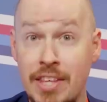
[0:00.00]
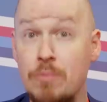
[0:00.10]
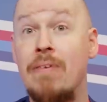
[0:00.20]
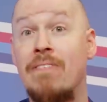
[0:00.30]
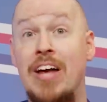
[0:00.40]

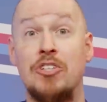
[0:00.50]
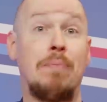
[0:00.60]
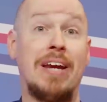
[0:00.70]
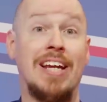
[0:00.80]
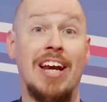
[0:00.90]
There's been fan
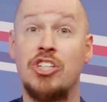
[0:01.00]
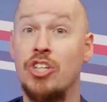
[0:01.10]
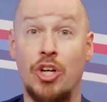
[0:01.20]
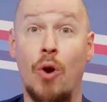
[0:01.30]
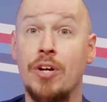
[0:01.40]

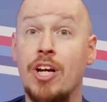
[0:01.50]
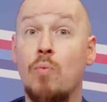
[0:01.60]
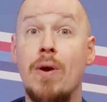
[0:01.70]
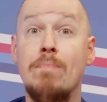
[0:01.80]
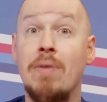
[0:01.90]
speculation that Cody could
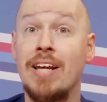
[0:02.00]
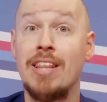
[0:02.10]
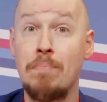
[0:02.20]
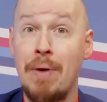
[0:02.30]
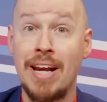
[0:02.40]
win Money
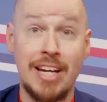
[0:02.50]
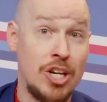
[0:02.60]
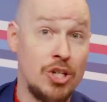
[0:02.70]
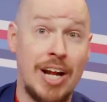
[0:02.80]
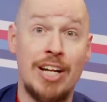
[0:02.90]
in the Bank
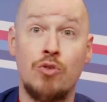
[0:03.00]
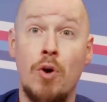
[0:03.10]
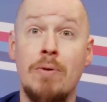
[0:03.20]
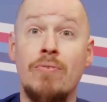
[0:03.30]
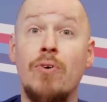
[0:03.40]
and challenge
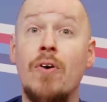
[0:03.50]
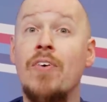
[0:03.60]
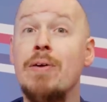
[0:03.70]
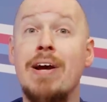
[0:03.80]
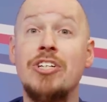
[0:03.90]
Roman for a
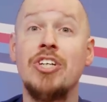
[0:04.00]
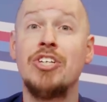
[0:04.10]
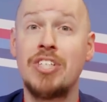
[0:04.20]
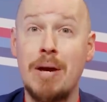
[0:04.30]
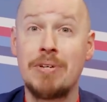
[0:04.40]
rematch at
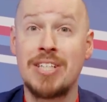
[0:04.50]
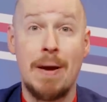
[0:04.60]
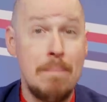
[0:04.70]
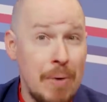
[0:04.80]
SummerSlam,